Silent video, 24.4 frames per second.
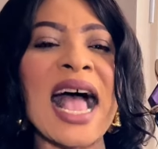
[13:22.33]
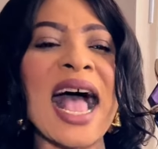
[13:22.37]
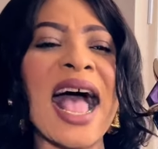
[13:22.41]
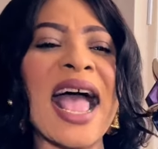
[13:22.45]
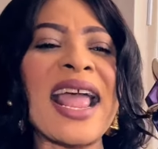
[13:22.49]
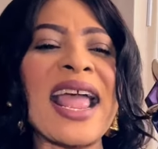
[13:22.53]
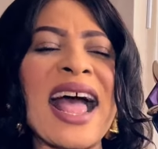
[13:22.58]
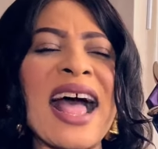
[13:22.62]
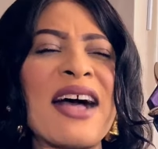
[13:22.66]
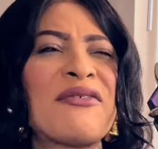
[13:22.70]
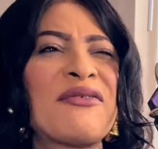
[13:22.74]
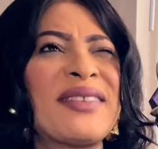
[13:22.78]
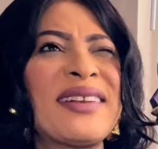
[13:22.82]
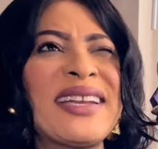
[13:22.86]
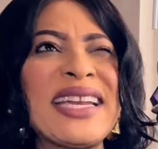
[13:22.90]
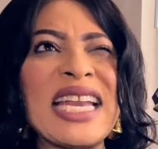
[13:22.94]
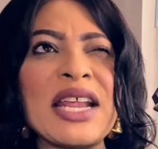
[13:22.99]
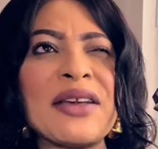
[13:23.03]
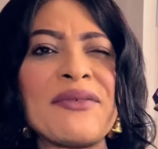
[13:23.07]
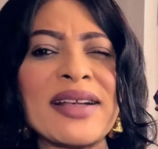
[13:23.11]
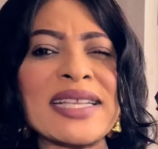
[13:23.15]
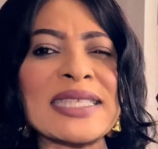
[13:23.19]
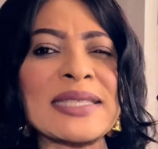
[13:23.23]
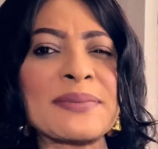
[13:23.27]
I have
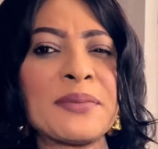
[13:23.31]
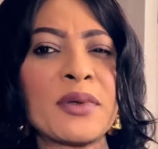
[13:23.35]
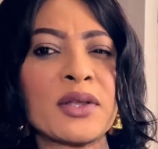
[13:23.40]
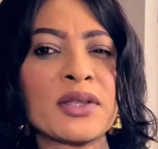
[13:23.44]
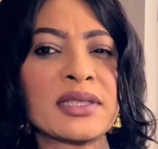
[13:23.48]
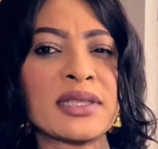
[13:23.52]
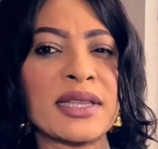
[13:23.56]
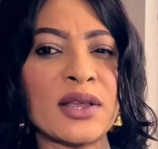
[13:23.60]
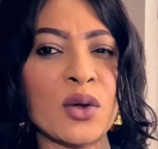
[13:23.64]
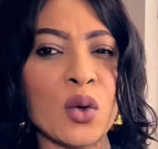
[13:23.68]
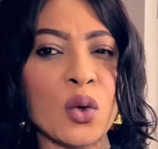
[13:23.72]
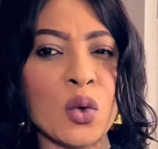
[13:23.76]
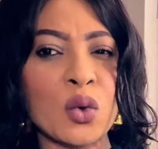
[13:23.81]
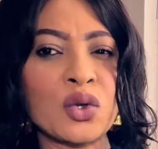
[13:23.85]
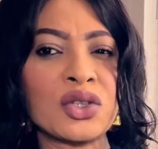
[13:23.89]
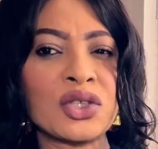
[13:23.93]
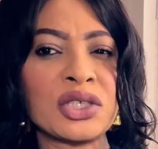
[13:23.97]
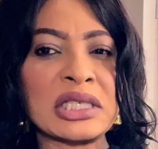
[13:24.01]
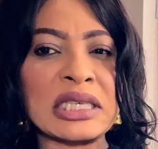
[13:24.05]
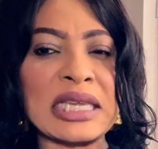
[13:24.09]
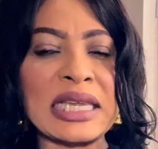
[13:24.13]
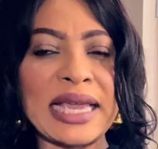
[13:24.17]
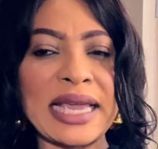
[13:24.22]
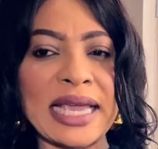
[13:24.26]
never smelled the
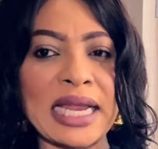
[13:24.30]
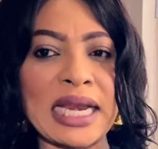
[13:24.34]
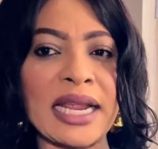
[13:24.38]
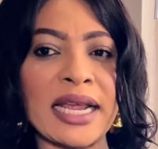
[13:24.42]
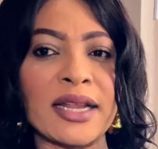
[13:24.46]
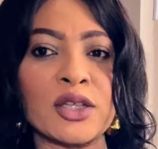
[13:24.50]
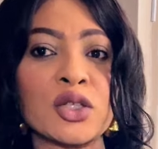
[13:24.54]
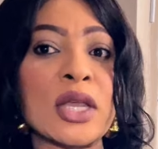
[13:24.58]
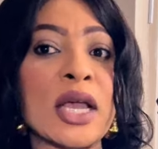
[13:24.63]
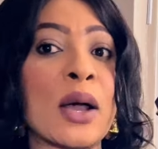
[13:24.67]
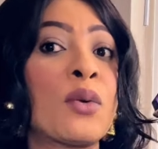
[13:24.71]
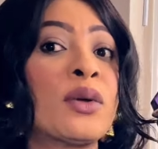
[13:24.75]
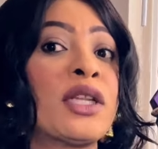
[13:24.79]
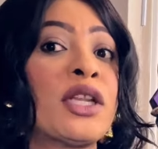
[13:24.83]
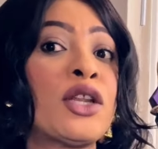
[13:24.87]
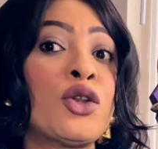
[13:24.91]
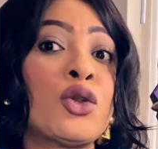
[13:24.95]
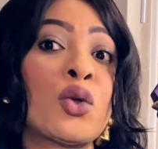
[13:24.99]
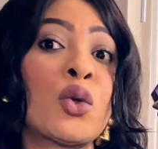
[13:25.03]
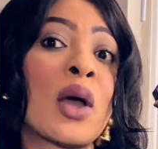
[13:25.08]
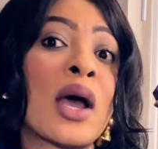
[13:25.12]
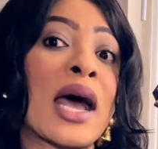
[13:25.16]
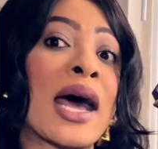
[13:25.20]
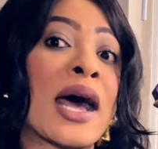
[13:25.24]
OG Alien, so I wouldn't
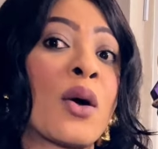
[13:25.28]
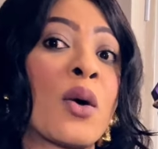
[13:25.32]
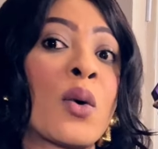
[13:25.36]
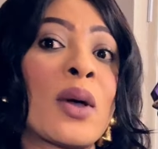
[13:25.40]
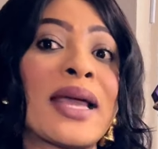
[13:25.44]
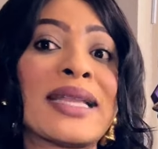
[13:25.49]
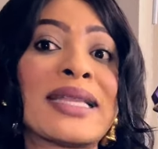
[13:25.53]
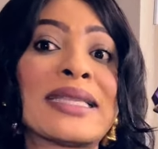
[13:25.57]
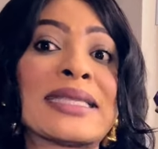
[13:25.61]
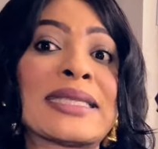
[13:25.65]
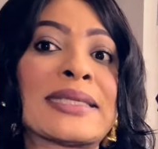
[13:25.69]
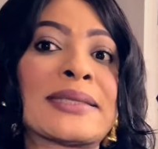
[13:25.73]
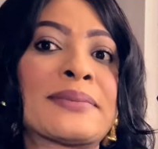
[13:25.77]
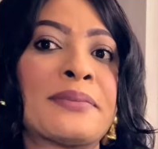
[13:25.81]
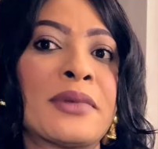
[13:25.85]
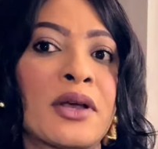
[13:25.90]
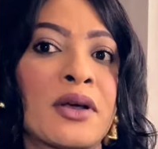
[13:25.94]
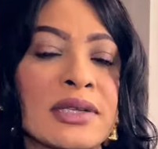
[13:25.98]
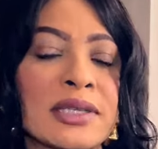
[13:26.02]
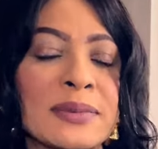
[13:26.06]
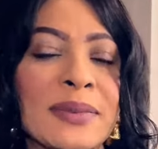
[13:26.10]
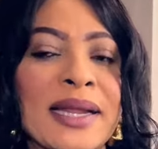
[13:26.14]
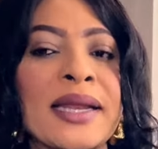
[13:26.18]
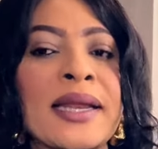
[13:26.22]
know how it
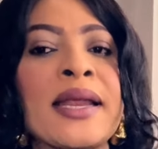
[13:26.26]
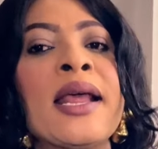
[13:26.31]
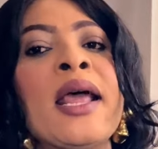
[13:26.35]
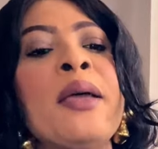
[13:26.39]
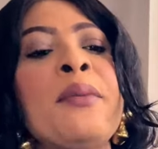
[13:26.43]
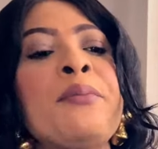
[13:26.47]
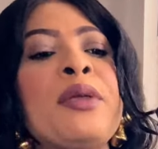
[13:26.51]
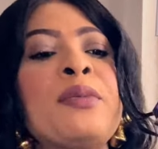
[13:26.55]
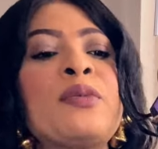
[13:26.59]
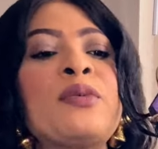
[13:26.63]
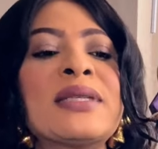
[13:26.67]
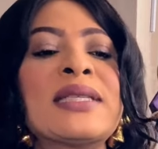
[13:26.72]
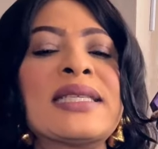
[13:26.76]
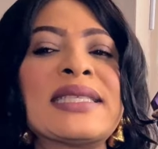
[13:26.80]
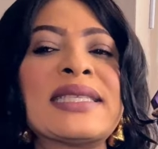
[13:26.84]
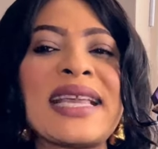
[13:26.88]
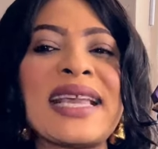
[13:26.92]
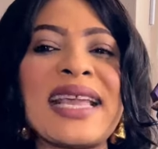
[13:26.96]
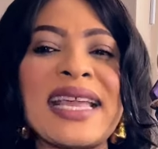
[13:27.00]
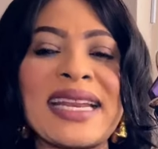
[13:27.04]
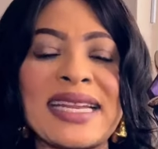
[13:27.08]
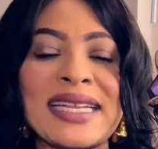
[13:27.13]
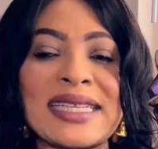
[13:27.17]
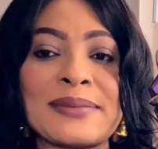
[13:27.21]
smells, but people say
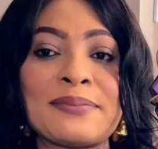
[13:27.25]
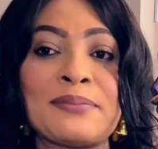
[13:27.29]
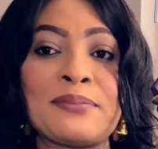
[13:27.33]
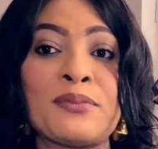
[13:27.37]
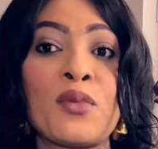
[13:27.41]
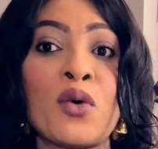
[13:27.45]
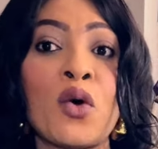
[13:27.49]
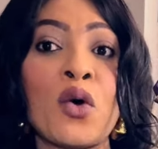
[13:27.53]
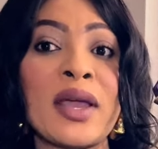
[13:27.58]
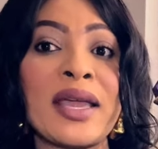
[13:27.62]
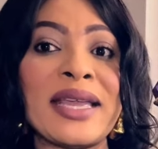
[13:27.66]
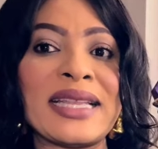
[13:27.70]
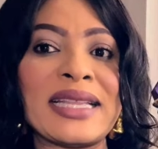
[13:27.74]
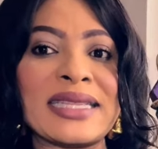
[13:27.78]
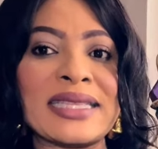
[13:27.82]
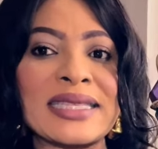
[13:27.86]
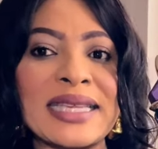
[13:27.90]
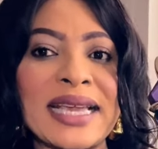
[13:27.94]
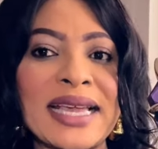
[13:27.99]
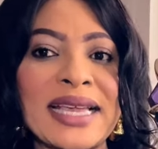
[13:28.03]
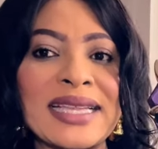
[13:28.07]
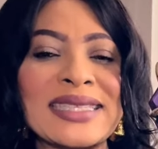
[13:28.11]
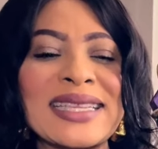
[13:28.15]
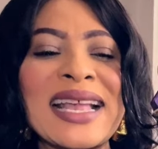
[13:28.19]
it is more
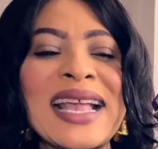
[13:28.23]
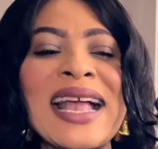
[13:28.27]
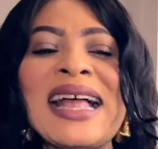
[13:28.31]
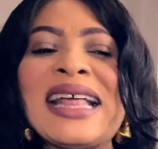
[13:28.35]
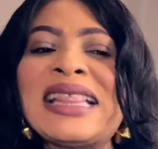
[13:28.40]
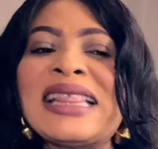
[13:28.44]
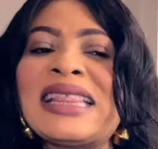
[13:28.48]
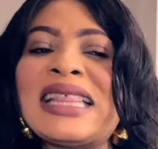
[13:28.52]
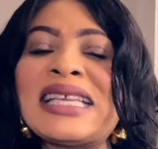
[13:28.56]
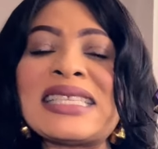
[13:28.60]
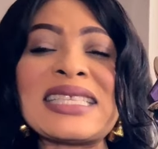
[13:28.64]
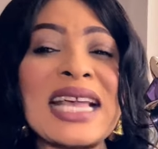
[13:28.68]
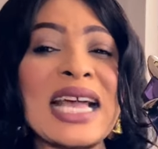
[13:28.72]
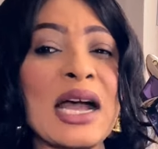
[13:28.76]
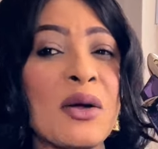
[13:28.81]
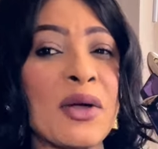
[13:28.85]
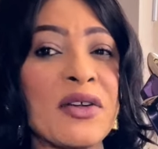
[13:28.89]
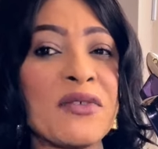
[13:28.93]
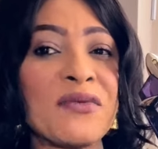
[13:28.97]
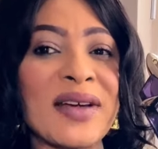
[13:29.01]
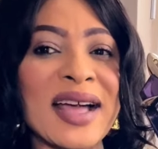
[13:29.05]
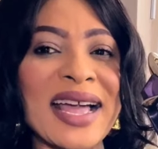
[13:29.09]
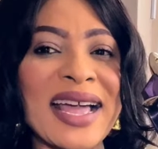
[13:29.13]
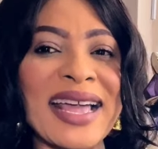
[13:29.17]
intense. This,
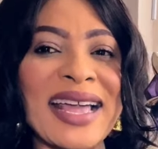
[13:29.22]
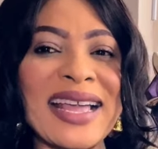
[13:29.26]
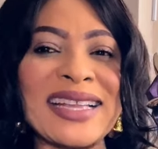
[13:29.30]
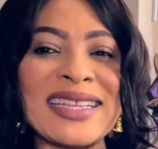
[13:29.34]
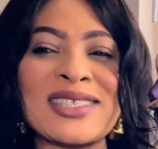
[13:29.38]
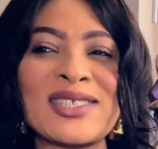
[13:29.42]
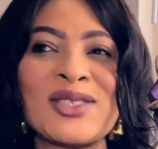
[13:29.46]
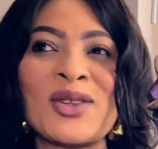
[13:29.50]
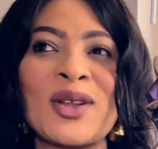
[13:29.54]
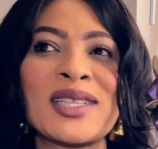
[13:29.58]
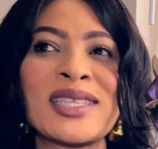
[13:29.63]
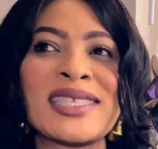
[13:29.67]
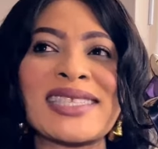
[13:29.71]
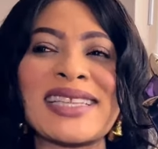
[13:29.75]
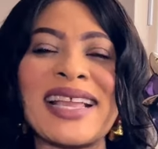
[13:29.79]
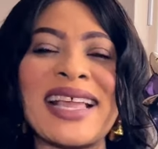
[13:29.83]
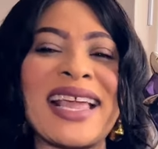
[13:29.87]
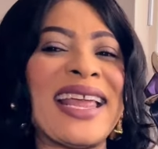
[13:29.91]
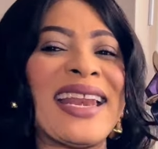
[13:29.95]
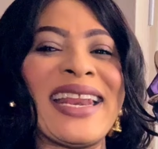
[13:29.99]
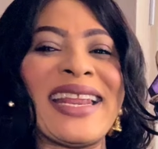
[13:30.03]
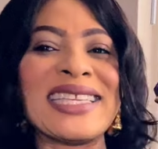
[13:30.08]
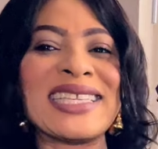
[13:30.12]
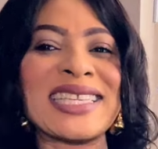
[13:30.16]
however, it's not
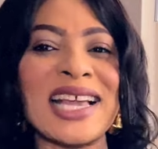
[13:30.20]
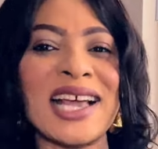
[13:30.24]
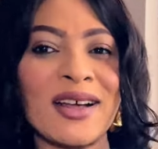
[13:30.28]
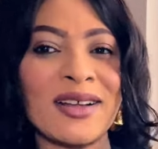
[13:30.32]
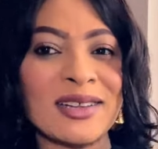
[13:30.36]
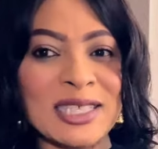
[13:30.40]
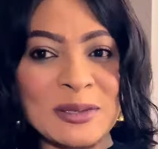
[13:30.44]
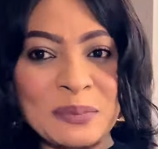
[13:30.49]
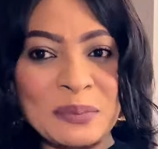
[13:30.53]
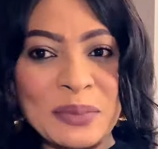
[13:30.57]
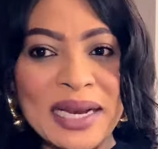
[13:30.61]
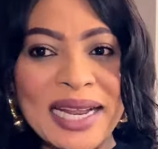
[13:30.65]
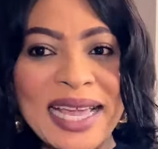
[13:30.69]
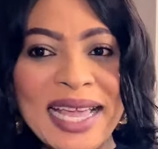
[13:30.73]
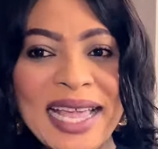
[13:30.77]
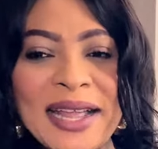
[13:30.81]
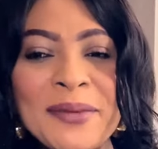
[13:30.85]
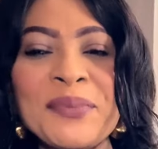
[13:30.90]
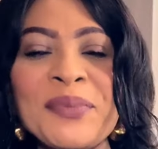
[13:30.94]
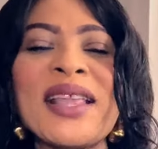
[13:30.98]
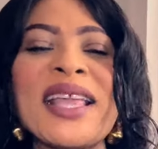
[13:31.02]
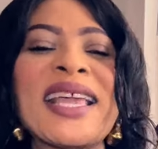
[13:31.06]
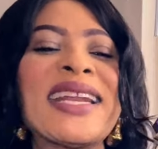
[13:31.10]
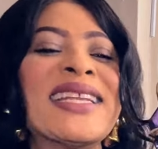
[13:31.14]
any child's
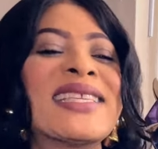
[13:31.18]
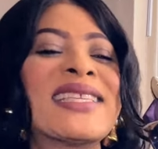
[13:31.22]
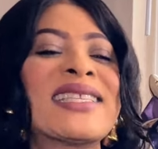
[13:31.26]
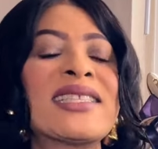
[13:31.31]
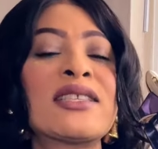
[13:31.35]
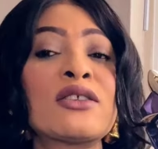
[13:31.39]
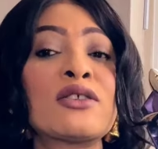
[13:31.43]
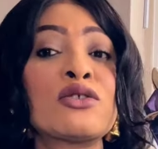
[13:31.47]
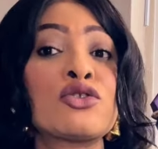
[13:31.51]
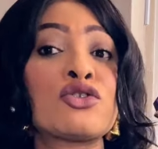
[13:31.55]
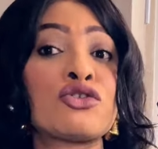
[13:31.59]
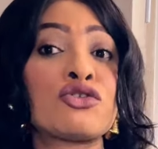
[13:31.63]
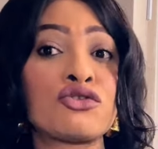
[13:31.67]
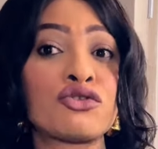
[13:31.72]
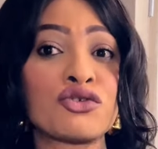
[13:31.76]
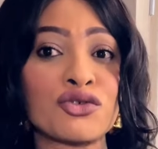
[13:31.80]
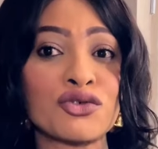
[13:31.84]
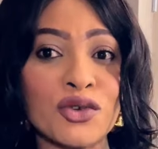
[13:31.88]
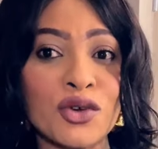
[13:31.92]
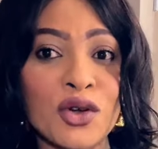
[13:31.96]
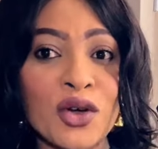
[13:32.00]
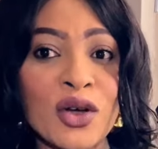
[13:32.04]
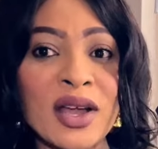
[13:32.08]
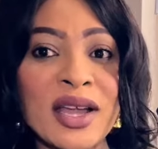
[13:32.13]
play. It is still
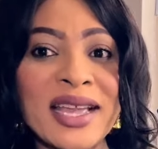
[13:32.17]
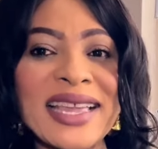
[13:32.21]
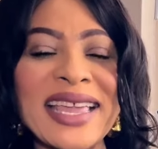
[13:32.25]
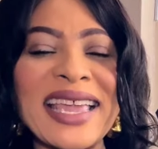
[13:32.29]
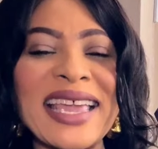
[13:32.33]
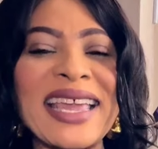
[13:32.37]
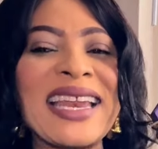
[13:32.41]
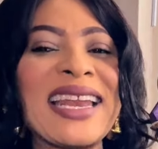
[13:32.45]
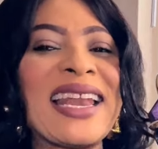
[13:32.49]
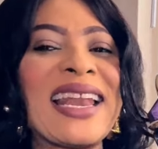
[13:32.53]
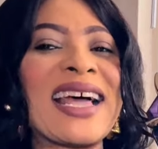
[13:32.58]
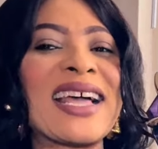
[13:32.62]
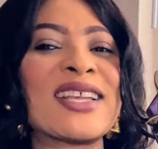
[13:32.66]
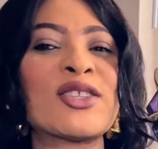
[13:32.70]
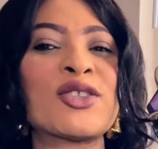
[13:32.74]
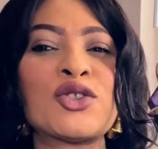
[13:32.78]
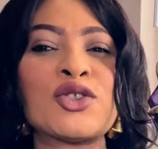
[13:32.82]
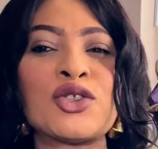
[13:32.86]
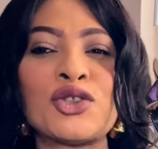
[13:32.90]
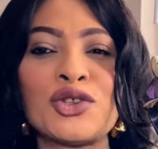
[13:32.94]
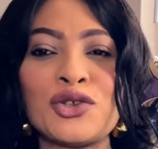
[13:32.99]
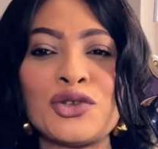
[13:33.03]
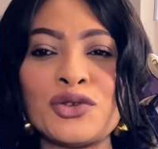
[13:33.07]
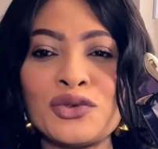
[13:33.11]
strong. It
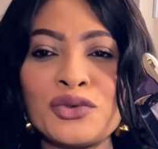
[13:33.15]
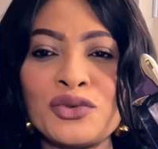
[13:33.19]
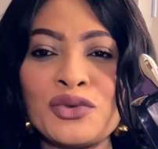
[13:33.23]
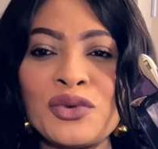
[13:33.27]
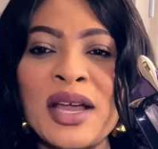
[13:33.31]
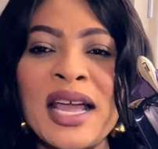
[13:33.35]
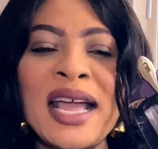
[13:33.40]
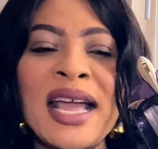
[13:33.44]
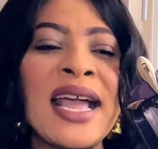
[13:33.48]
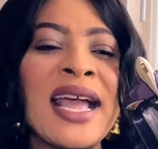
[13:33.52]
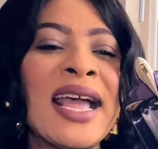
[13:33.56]
lasts you.